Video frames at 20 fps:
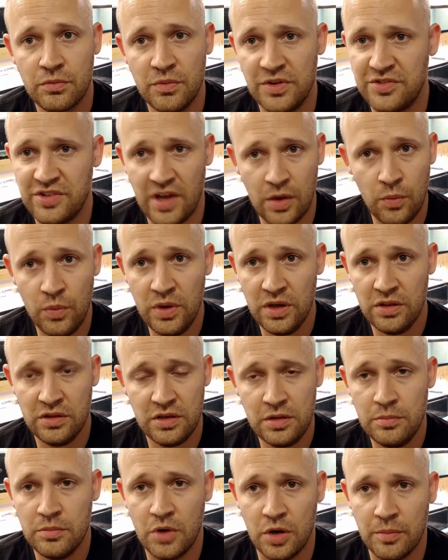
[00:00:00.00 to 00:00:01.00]
which I will
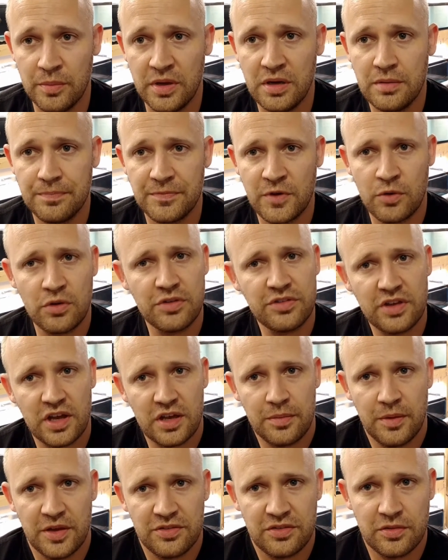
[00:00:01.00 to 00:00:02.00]
in a moment, I want to
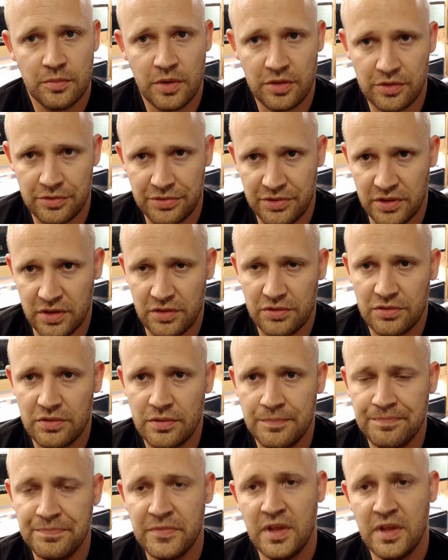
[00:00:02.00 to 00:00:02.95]
talk about some other things.